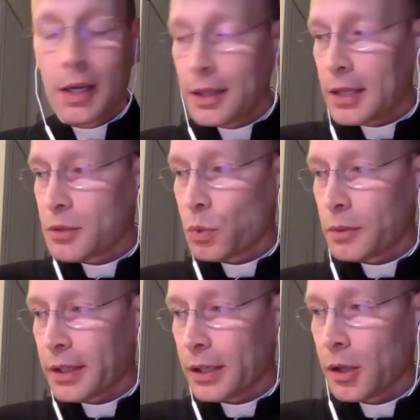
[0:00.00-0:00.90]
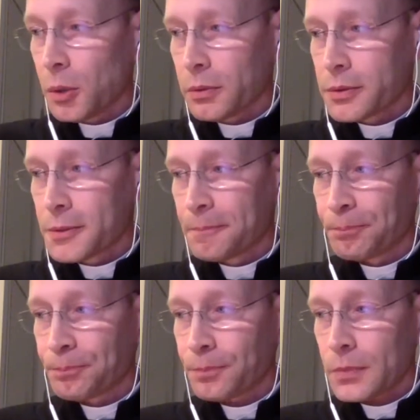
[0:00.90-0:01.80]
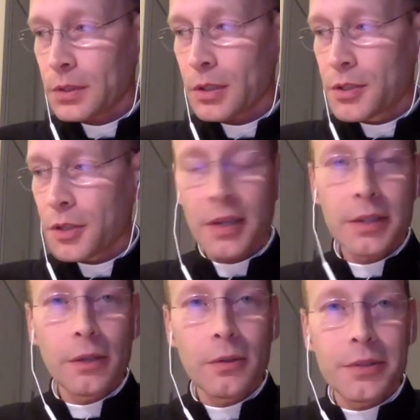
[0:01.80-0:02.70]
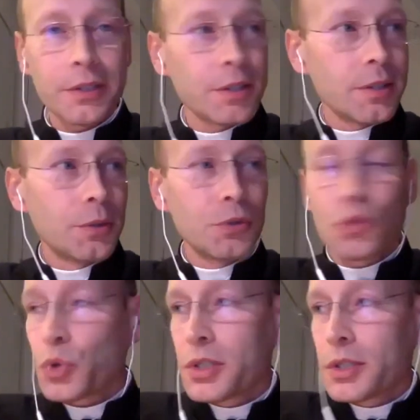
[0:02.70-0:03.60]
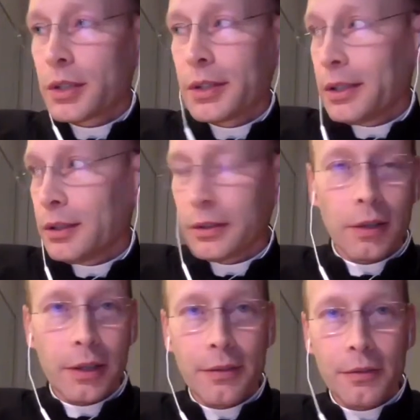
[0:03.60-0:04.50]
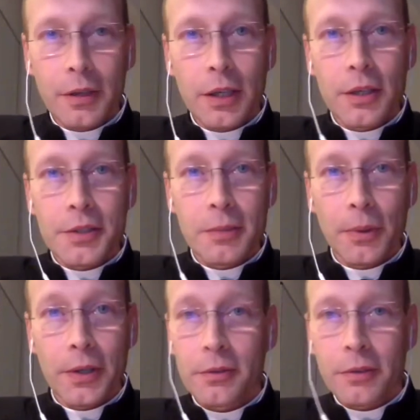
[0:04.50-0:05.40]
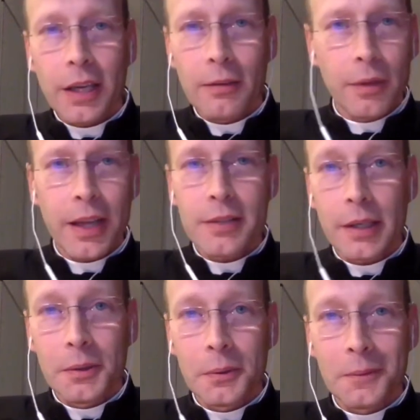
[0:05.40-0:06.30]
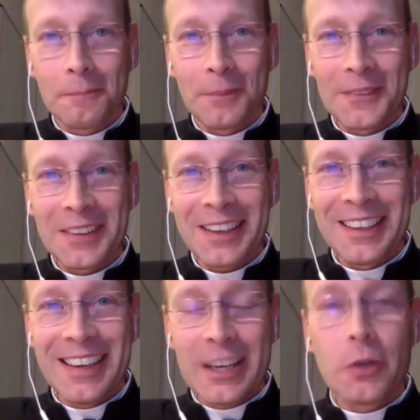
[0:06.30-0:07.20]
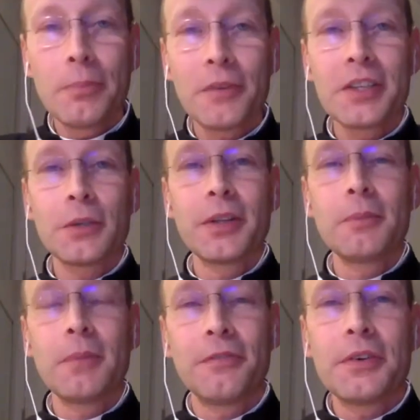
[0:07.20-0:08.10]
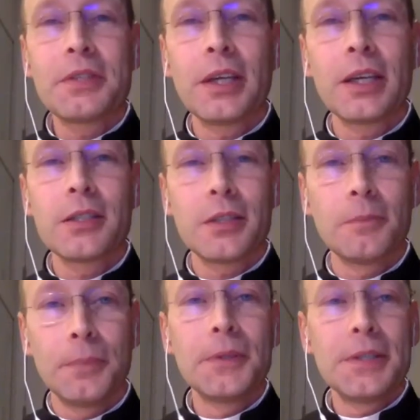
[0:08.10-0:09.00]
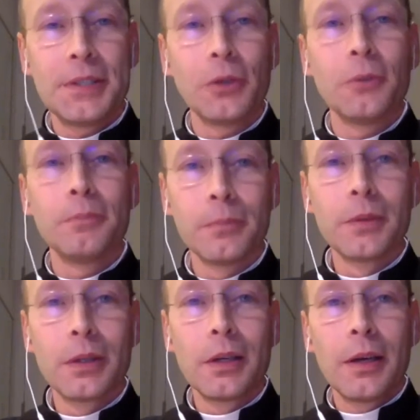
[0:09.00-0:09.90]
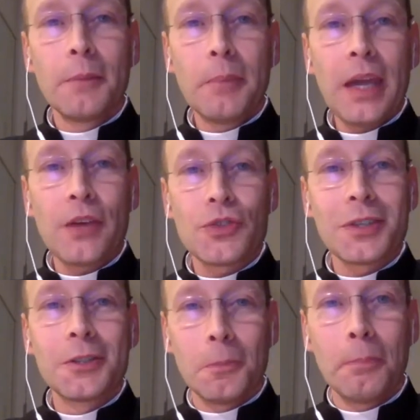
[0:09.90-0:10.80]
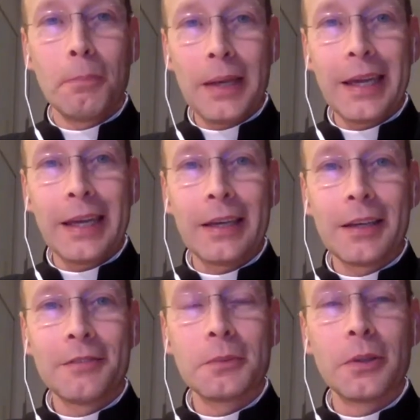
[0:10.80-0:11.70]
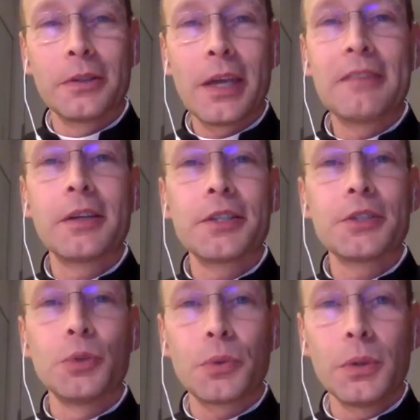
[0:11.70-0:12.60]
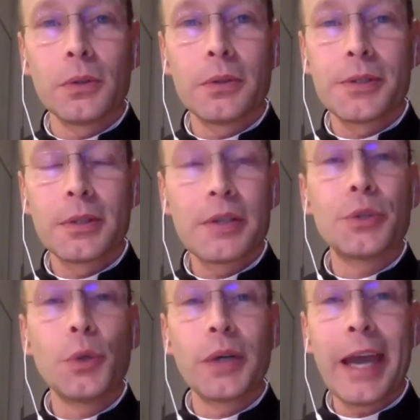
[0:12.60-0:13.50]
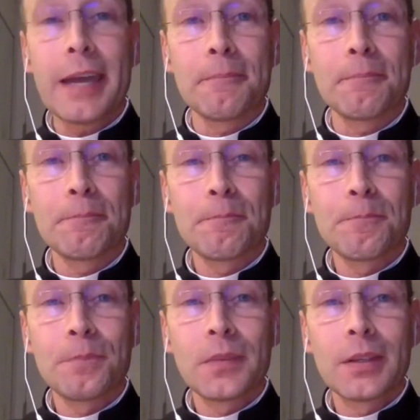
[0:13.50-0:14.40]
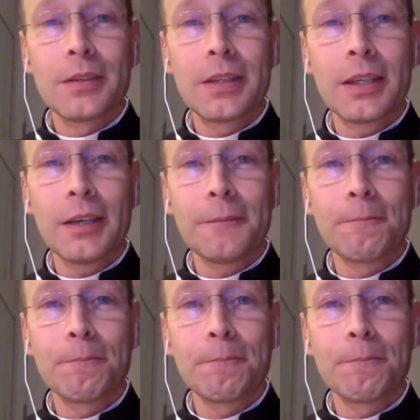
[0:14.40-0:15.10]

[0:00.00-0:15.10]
These will be the goals. Sometimes the goals is just 2 trees that are like 3 yards apart. Okay, well, that's the goal. Okay, you improvise the whole thing, but the first thing is you put some pitch to play football. If there is no rules, there is no game. Okay,